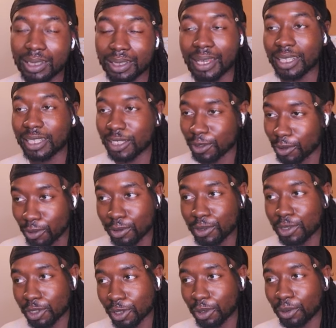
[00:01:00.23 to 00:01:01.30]
That's
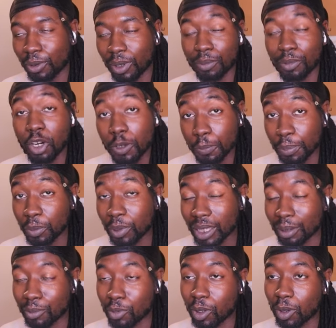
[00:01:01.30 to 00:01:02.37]
also what I'm hoping we
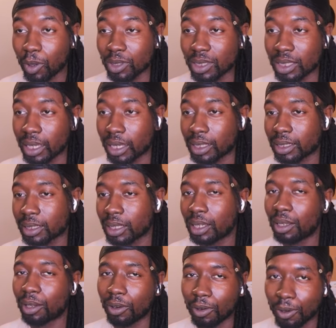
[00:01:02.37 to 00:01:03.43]
get more context
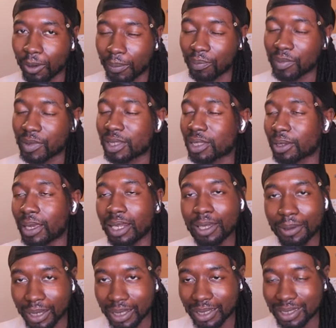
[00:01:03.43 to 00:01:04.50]
on. So,
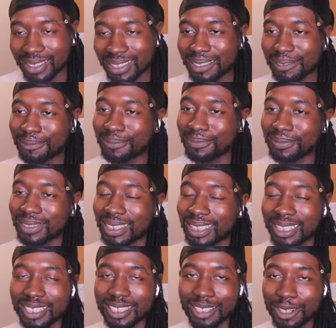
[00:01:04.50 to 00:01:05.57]
anyways,
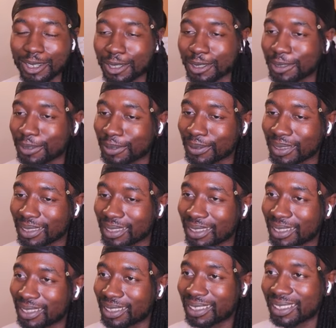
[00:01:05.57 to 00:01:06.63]
let's start off
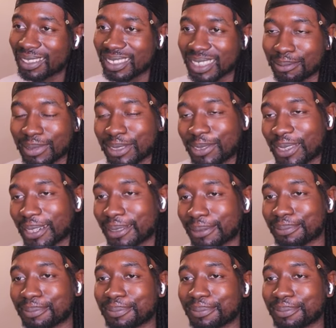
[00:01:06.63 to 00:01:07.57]
chapter 8.